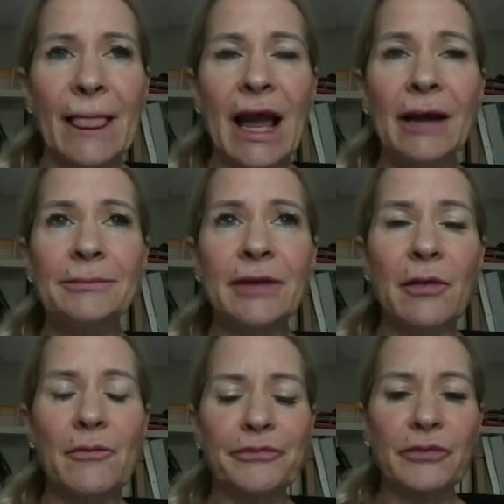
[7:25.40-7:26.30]

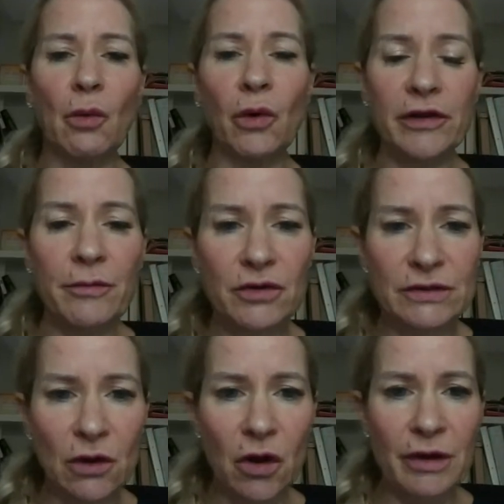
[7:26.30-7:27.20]
what are the
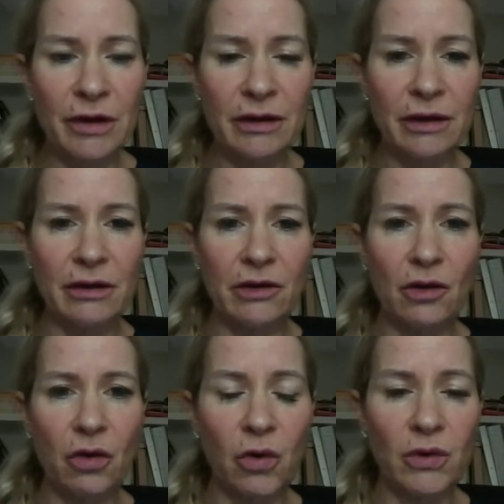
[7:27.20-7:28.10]
most common
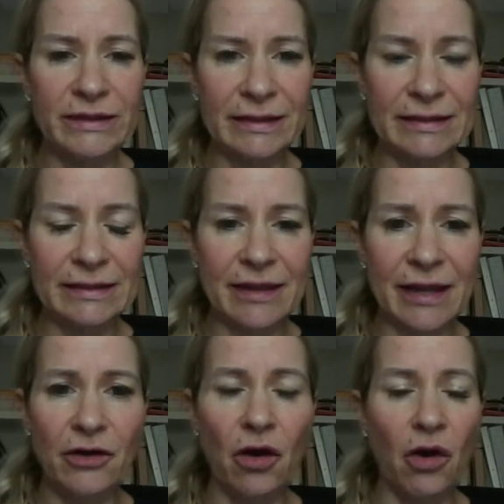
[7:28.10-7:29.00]
causes
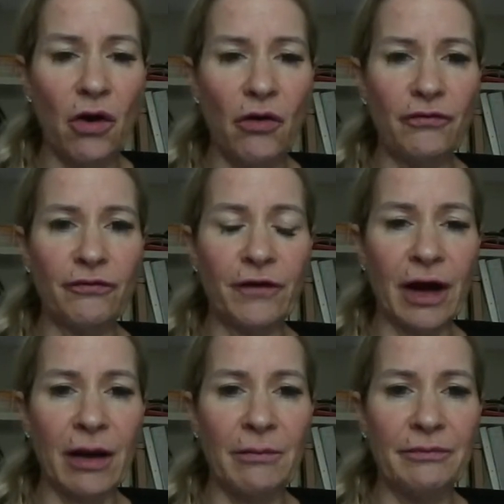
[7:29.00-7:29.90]
then of
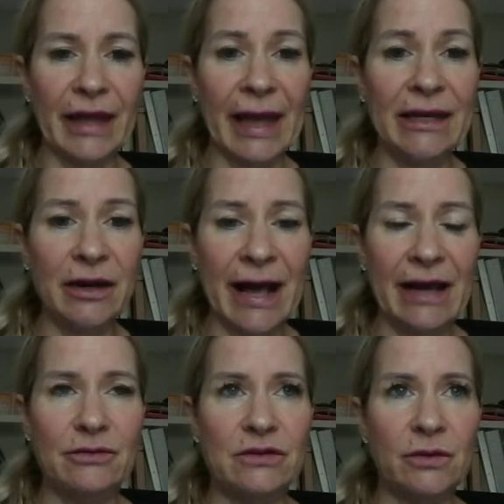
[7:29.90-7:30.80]
canine
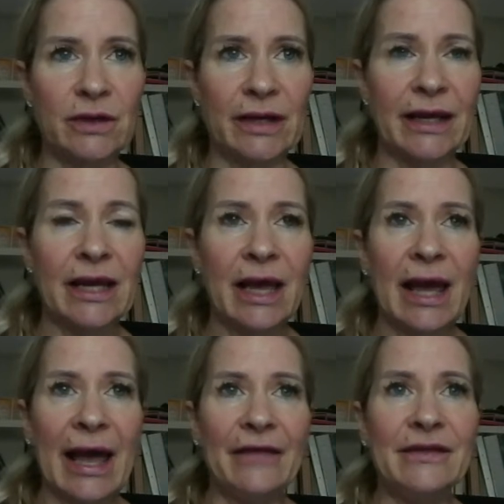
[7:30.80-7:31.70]
house soiling?
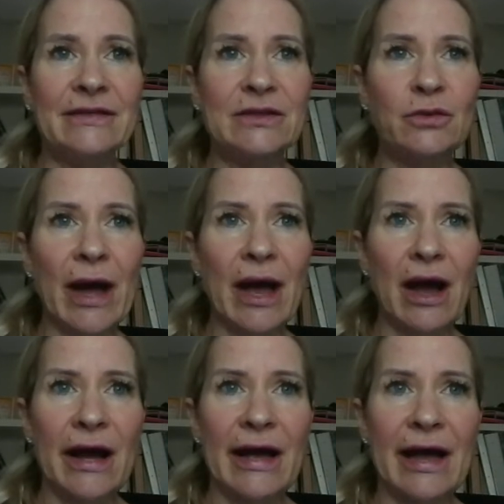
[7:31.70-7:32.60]
And this is where
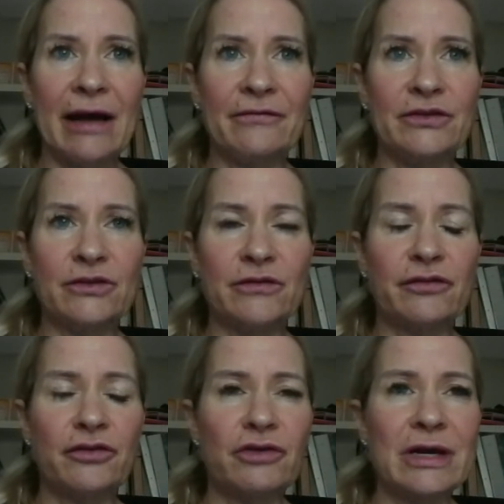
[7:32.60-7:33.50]
I have sort of
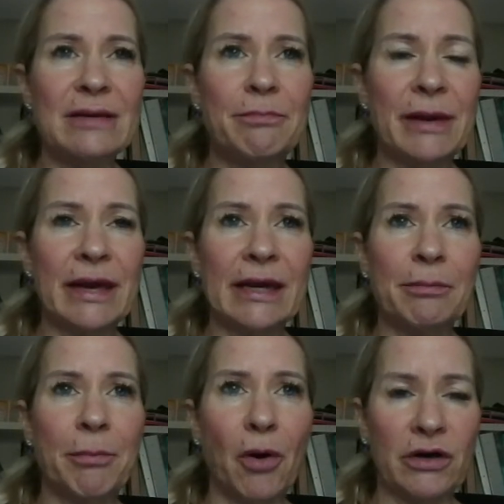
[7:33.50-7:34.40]
3 big
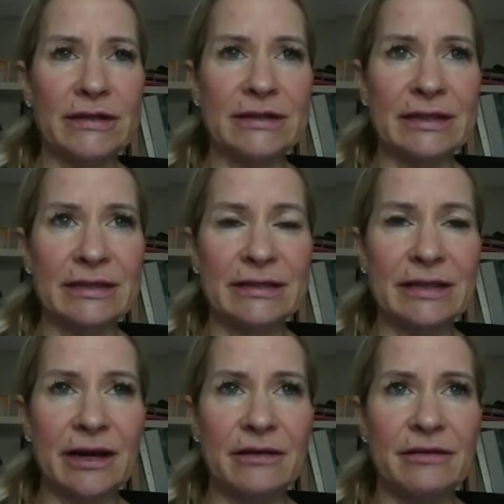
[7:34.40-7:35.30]
boxes
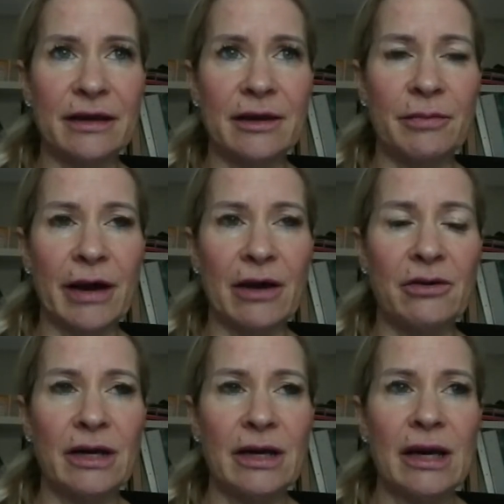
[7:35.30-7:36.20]
that I think
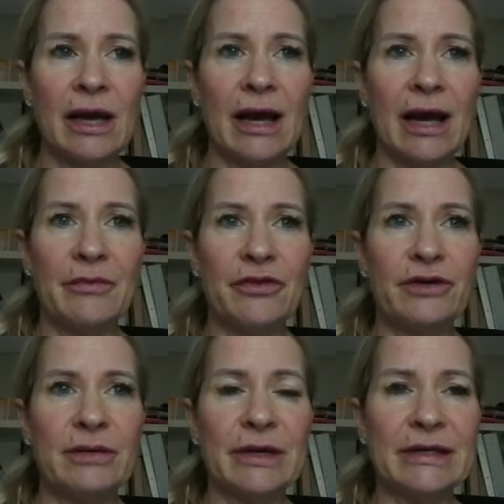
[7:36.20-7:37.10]
about,
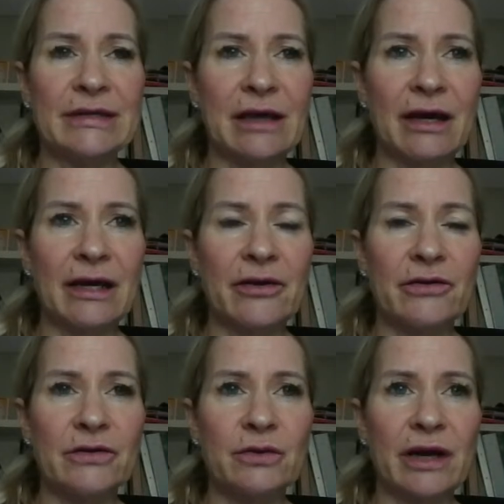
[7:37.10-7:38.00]
3 big
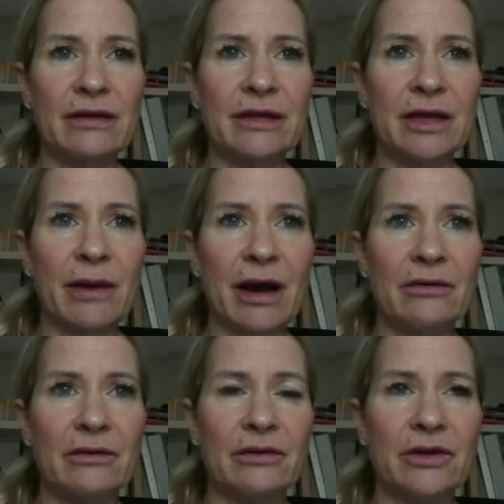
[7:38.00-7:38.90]
silos when I think about,